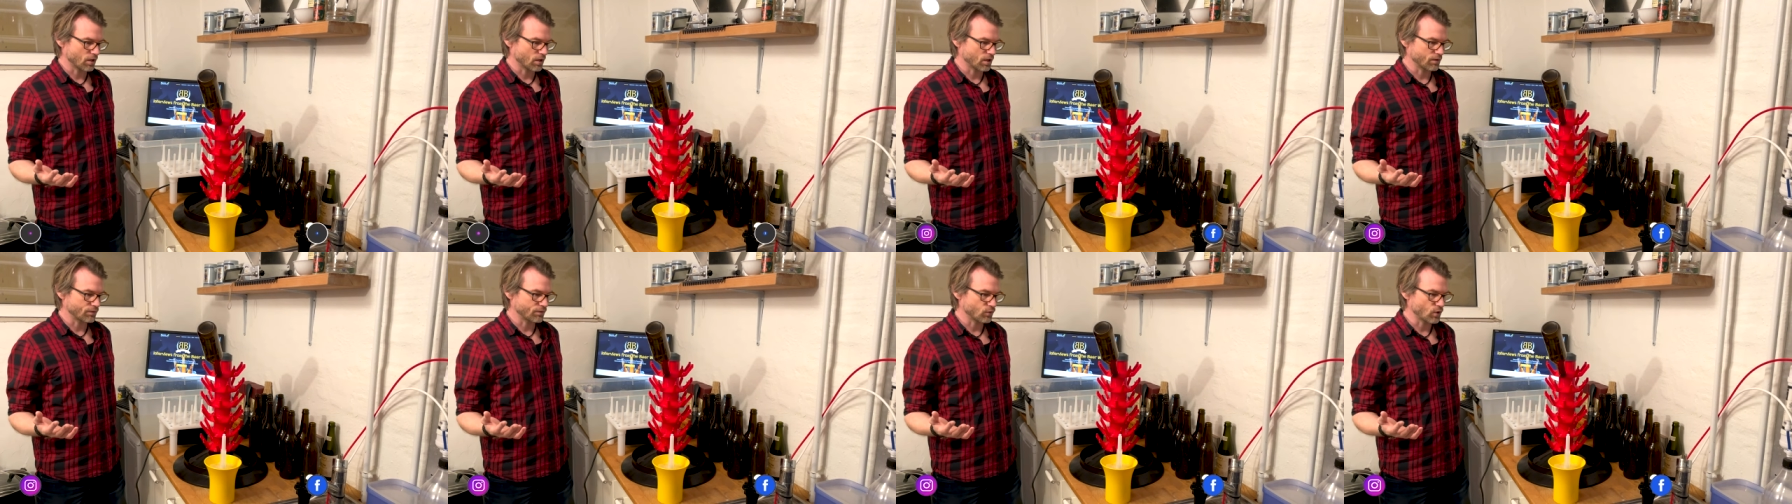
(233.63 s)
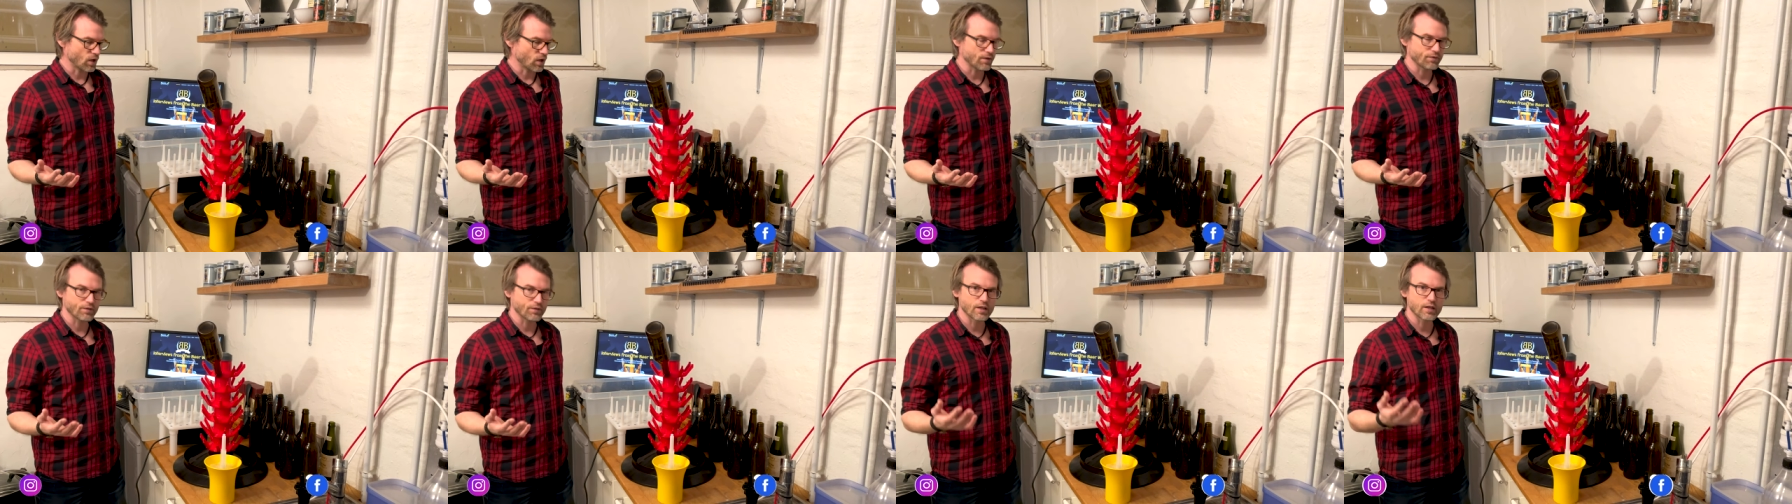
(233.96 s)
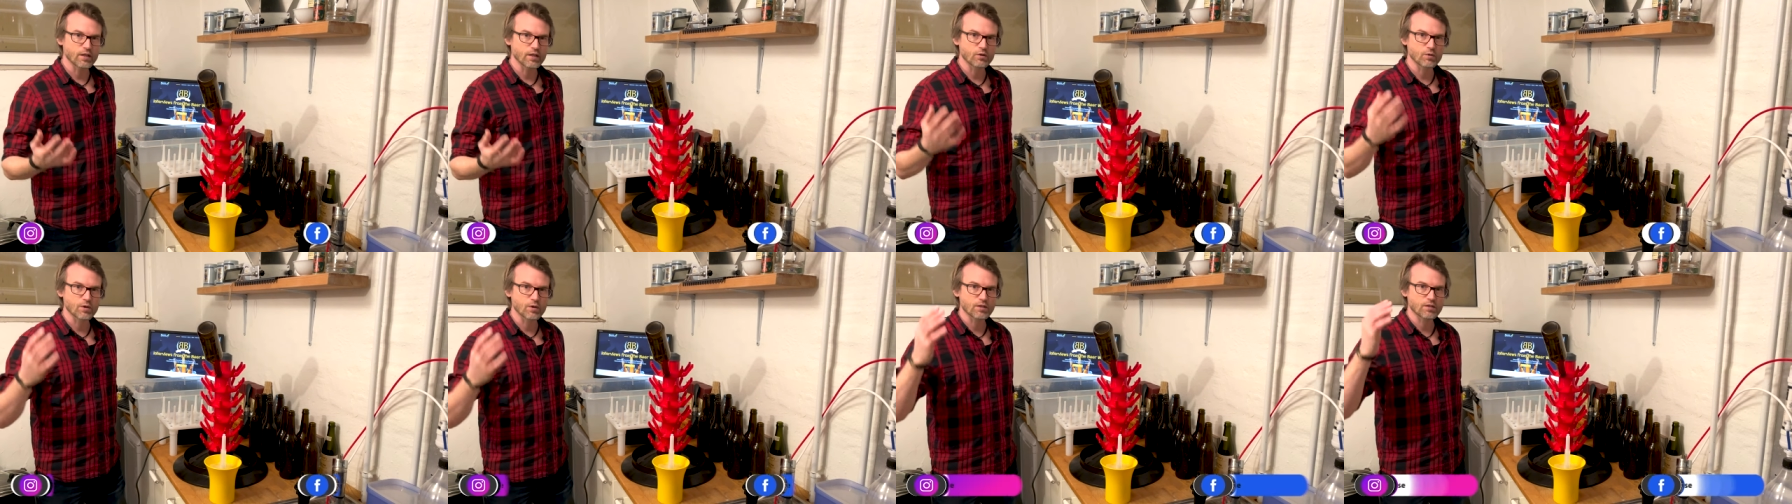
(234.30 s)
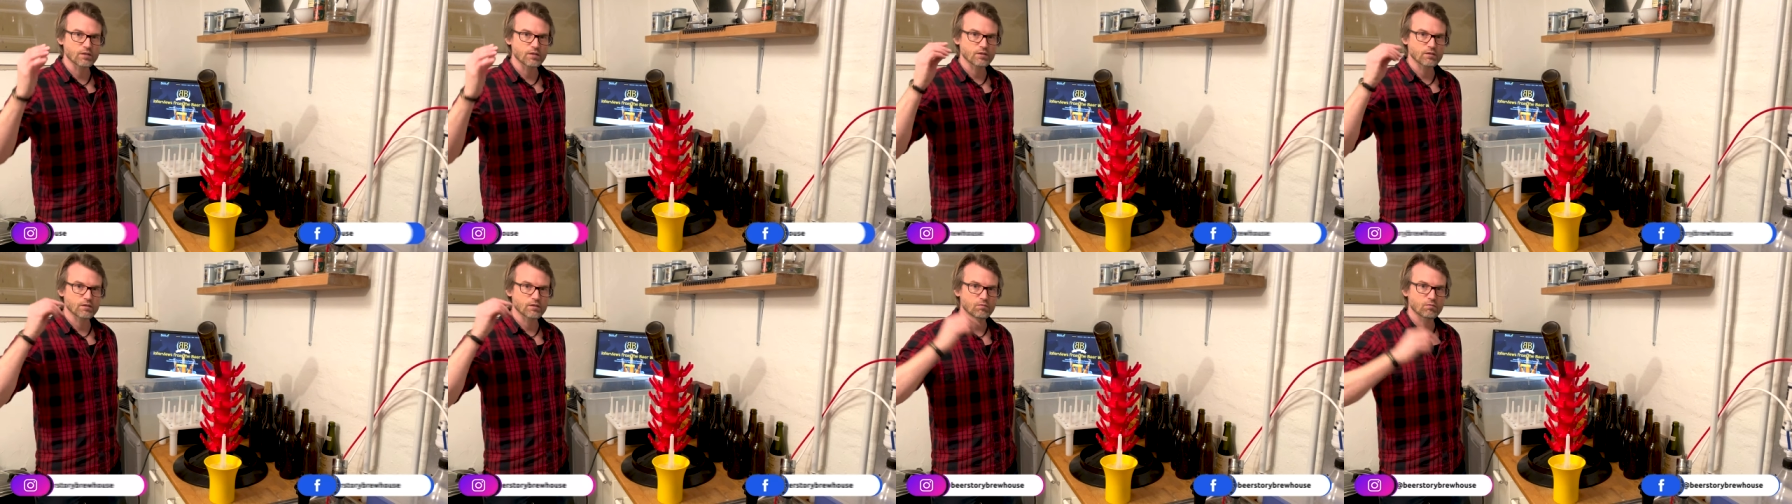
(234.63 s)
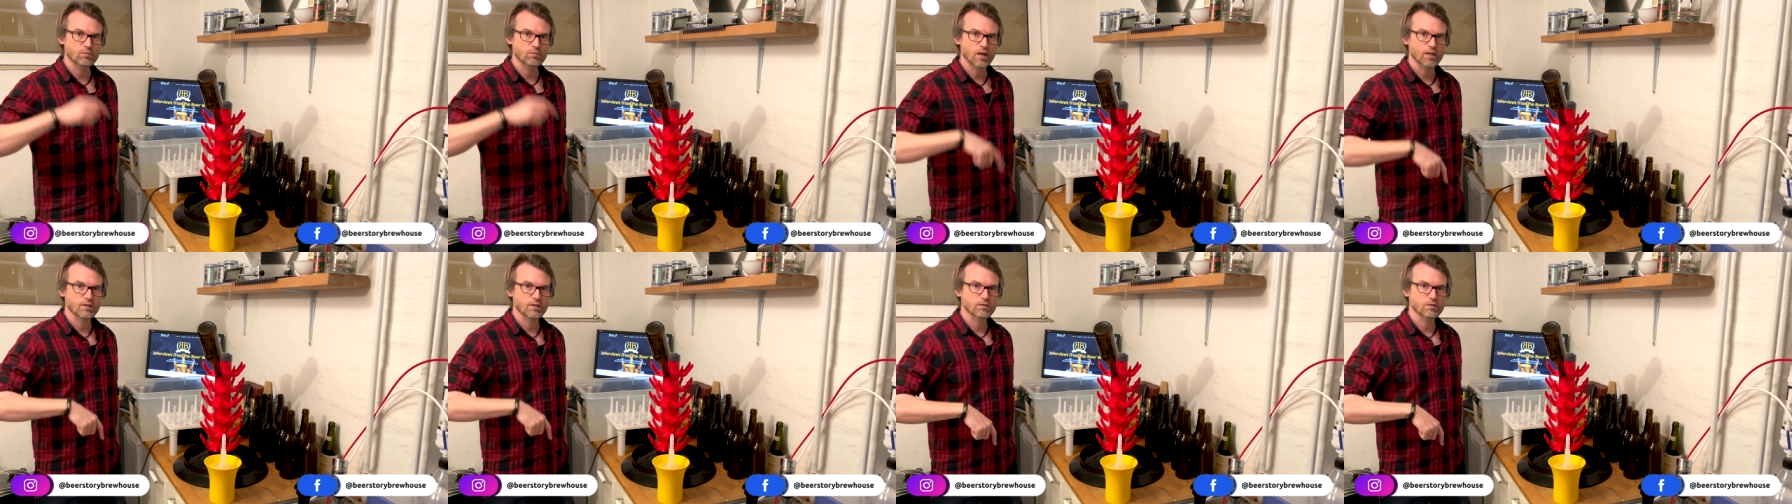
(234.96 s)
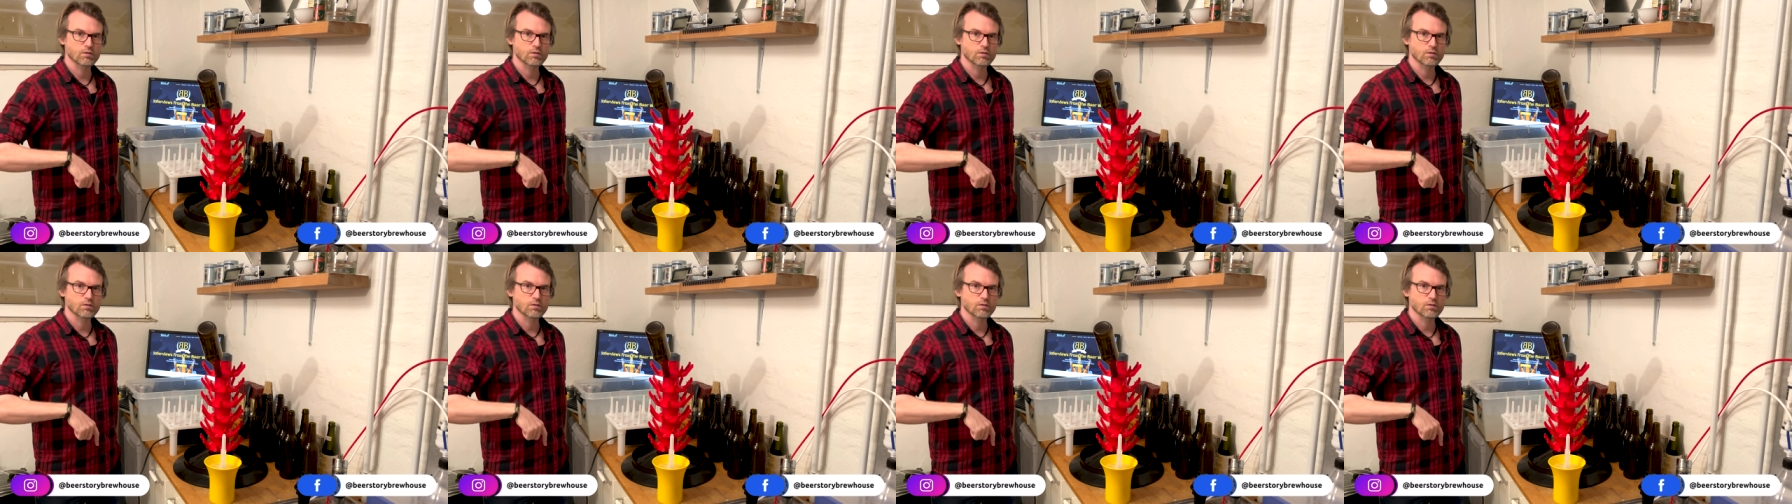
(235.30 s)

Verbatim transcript: if you have any questions, write